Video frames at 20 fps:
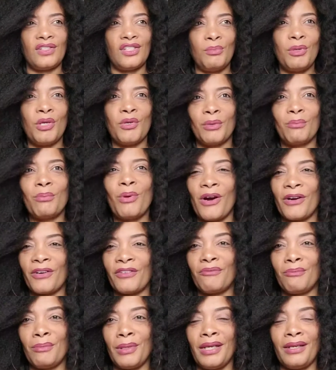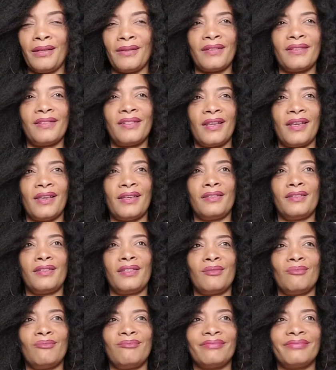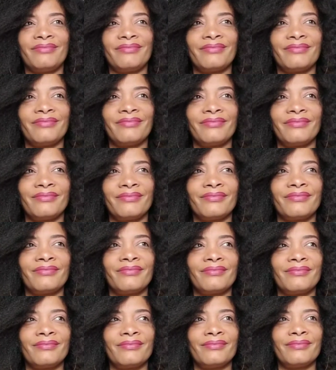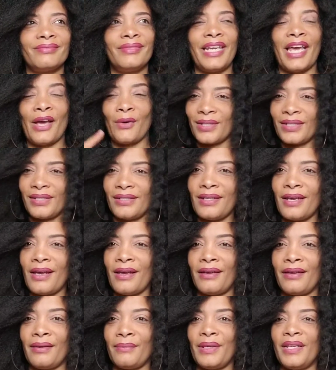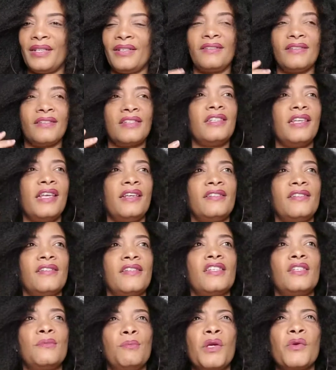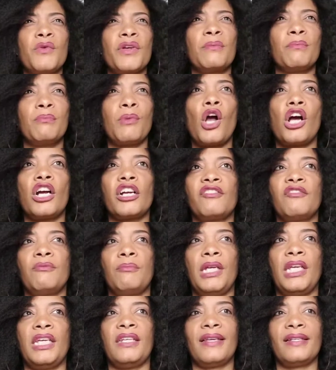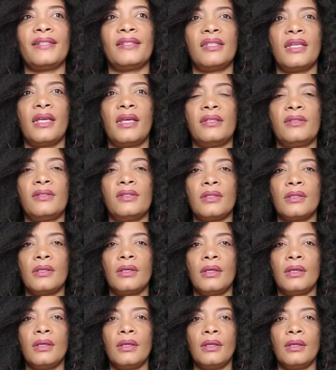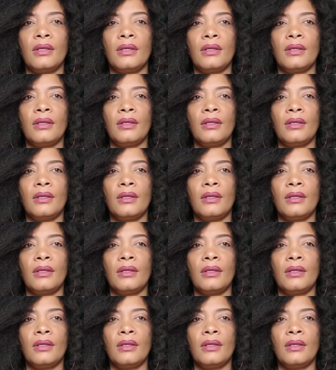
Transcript: It is the spirit part of me that says, now is the time. It is the spirit part of me that says,